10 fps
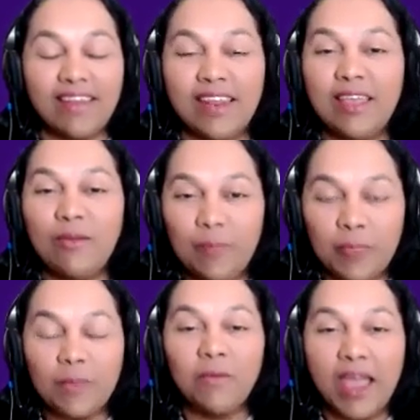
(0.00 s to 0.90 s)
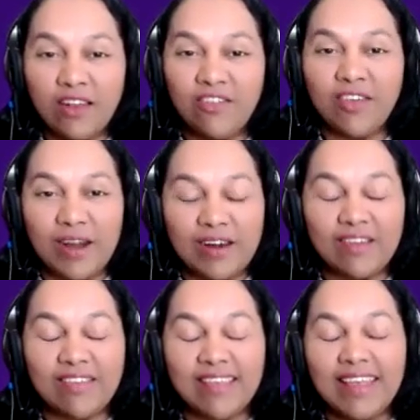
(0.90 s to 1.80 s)
diversity
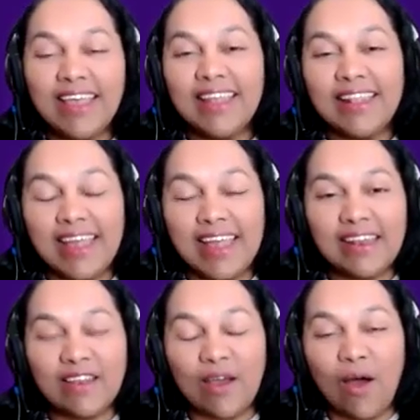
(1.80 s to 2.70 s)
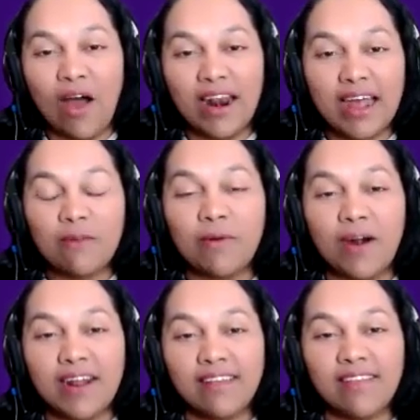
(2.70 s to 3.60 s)
ensures that all our
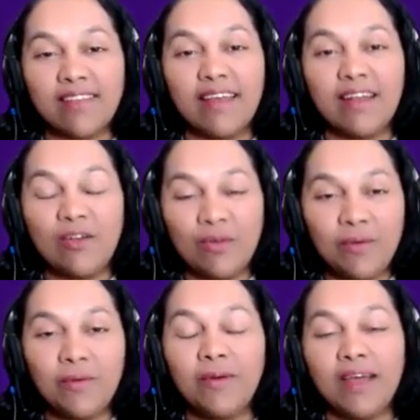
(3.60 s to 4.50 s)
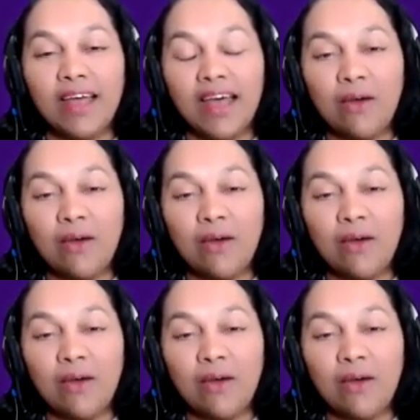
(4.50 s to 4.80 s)
products do